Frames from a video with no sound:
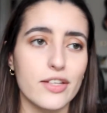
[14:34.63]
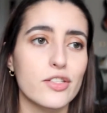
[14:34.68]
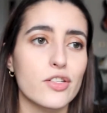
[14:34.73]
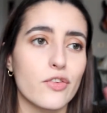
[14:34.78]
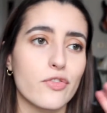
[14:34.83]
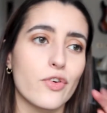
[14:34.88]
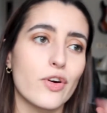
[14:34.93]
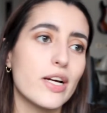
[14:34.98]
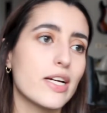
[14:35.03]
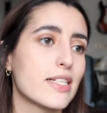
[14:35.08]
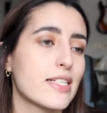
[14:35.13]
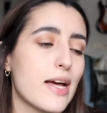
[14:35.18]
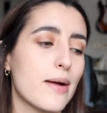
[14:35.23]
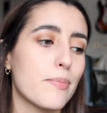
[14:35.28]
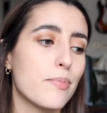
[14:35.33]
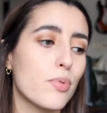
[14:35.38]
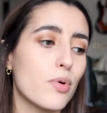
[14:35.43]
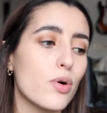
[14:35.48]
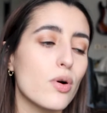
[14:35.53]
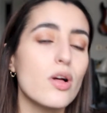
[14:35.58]
So for
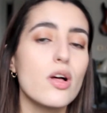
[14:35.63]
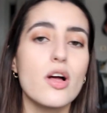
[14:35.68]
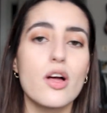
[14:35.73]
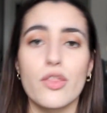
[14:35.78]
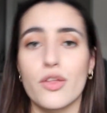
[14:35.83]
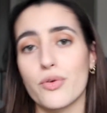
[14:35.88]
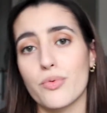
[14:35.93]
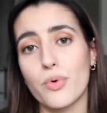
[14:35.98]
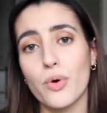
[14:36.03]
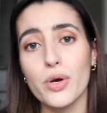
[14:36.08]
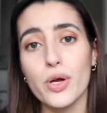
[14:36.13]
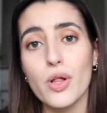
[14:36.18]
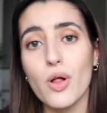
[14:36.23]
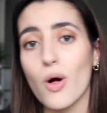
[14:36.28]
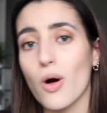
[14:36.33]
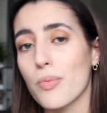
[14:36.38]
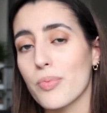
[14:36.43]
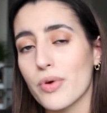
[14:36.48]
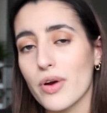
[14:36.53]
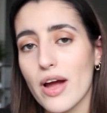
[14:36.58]
example, the Royal
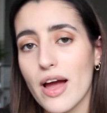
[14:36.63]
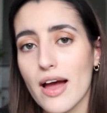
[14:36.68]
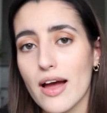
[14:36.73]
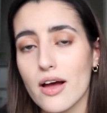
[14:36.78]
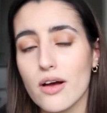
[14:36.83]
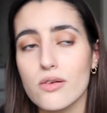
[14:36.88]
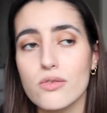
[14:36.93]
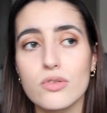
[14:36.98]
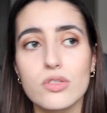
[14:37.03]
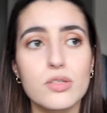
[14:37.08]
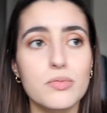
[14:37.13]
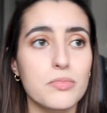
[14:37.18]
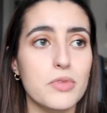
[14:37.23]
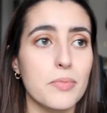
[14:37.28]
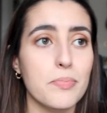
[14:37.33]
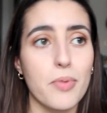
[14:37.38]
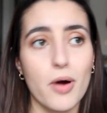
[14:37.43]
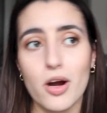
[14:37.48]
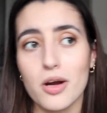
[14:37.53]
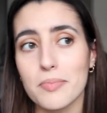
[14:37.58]
Opera House, the
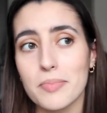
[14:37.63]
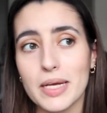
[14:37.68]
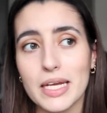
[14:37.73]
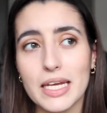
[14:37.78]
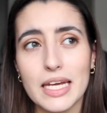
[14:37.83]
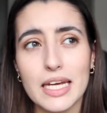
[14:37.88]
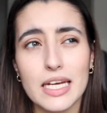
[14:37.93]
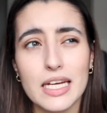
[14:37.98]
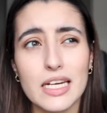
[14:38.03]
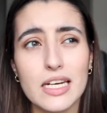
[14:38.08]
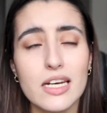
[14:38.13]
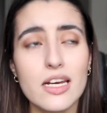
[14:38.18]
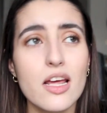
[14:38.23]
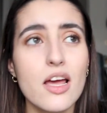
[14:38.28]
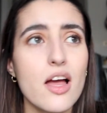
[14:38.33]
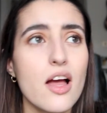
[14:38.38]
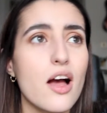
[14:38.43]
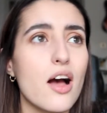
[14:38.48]
Barbican,